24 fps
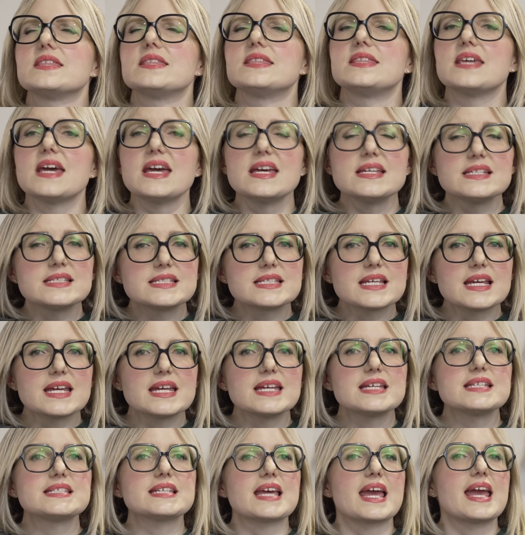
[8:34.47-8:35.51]
This
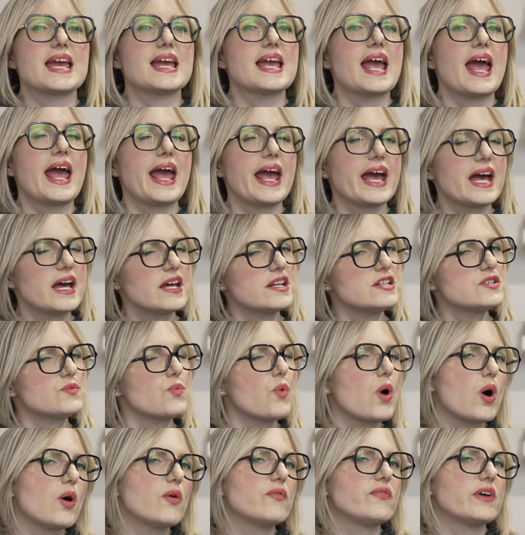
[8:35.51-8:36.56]
is a
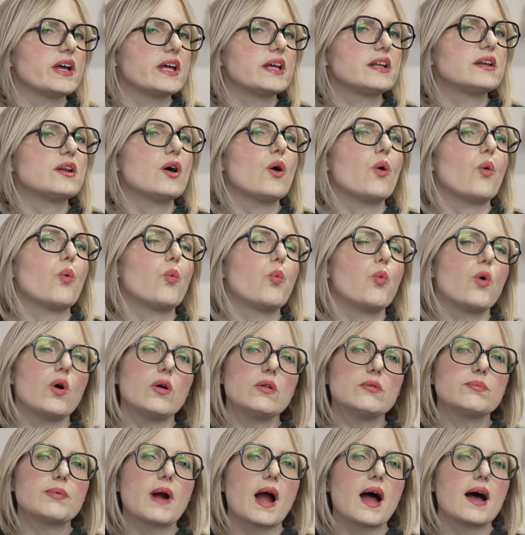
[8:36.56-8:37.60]
hand-woven
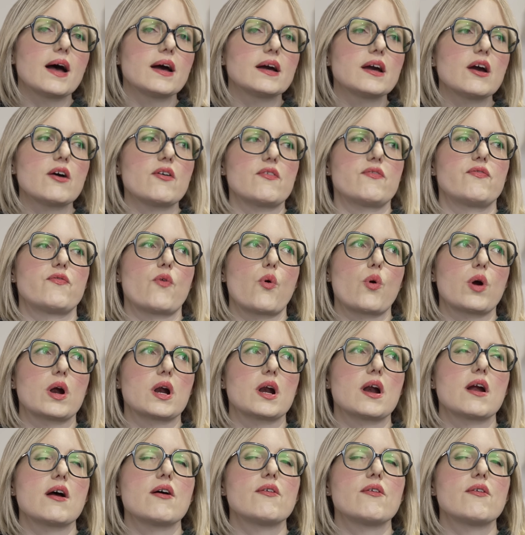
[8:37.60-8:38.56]
wool rug for